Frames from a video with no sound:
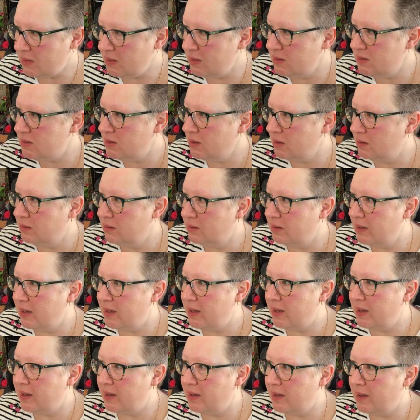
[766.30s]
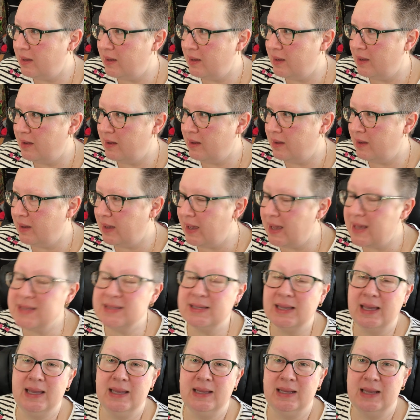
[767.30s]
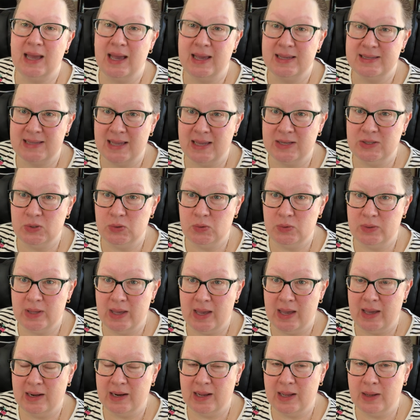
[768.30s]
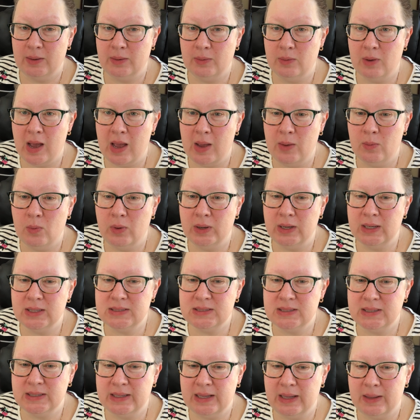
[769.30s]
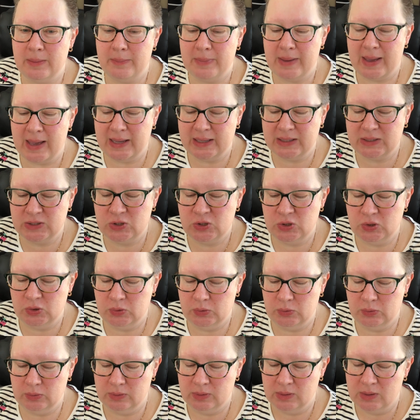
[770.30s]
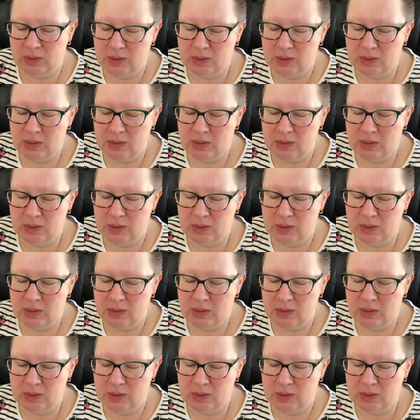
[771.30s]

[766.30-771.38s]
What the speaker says: So as I do that, I wanted to get back to